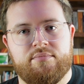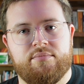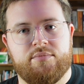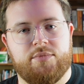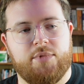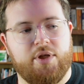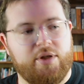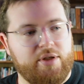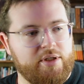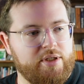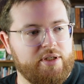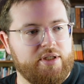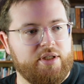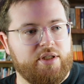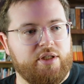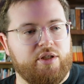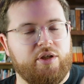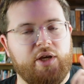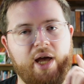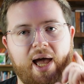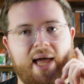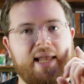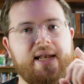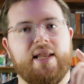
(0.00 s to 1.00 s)

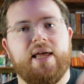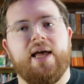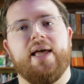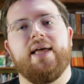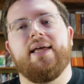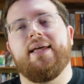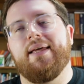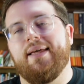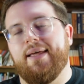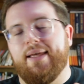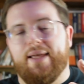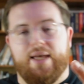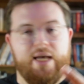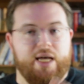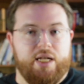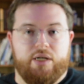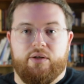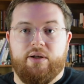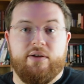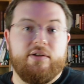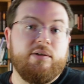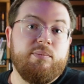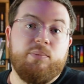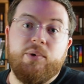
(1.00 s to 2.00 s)
I don't
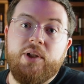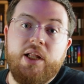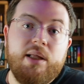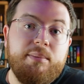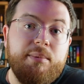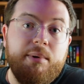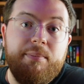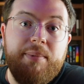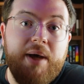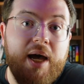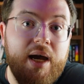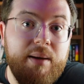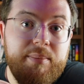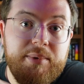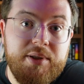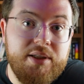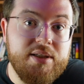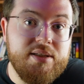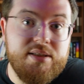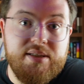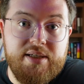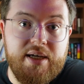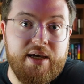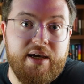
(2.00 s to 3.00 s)
have to pull out my Bible
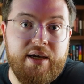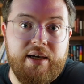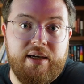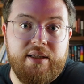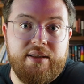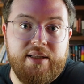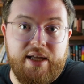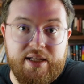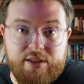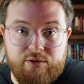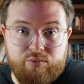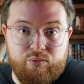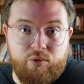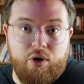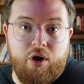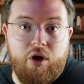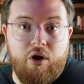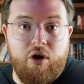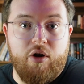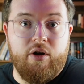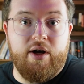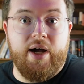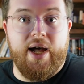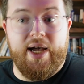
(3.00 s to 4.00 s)
and say that's
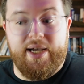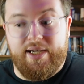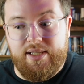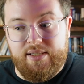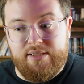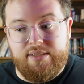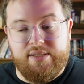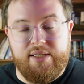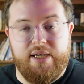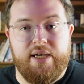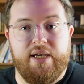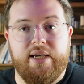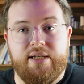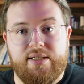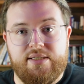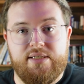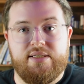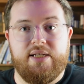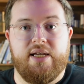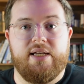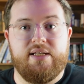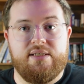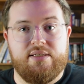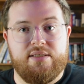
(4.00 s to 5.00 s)
wrong. I can say
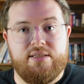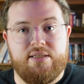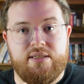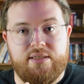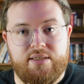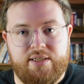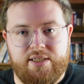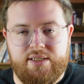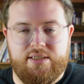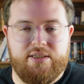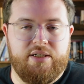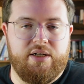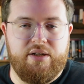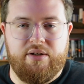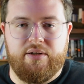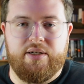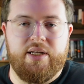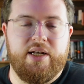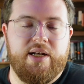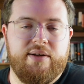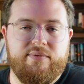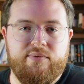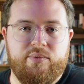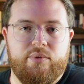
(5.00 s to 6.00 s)
state, because,
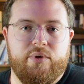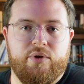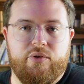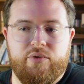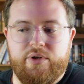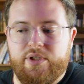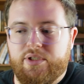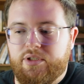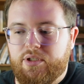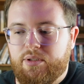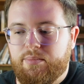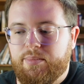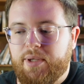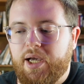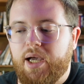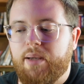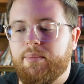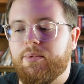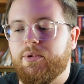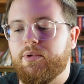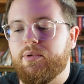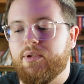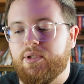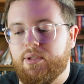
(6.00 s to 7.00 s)
not everyone agrees on the
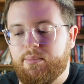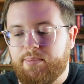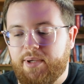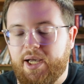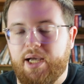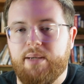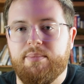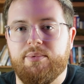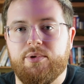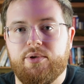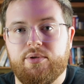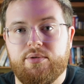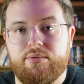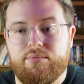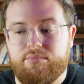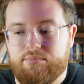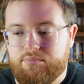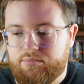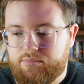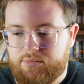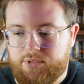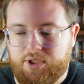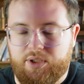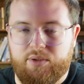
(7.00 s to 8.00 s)
Bible. In the Bible,
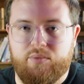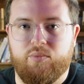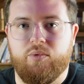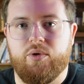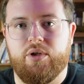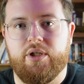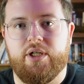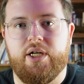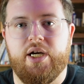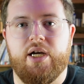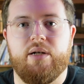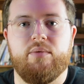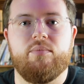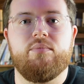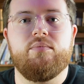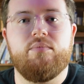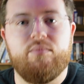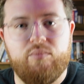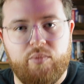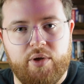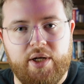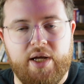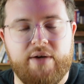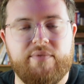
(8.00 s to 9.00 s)
Word of God,
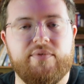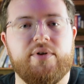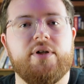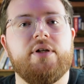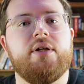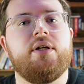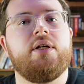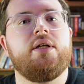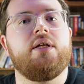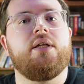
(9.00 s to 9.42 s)
whatever.